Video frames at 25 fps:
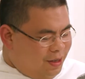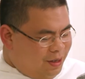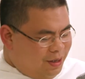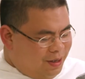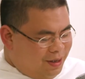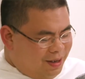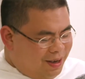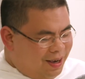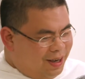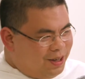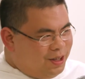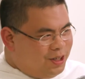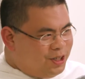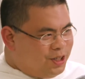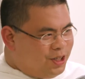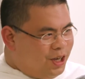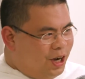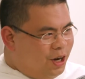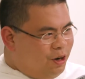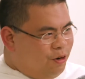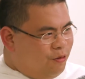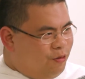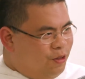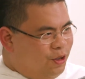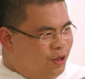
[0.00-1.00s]
At the
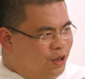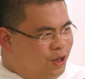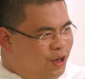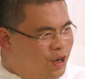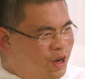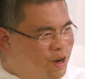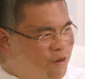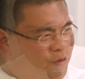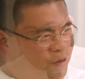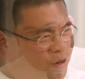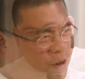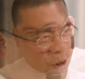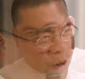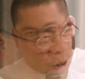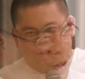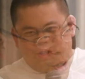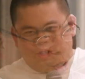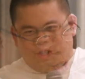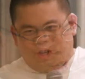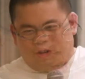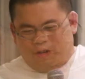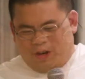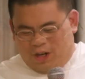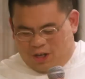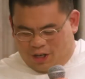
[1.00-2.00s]
start of the year for
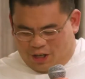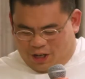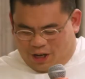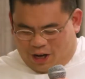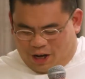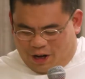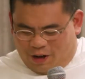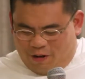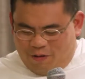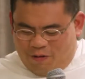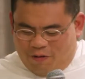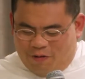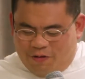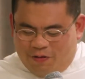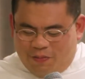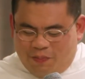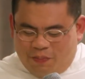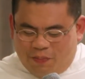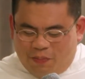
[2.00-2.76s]
consecrated life,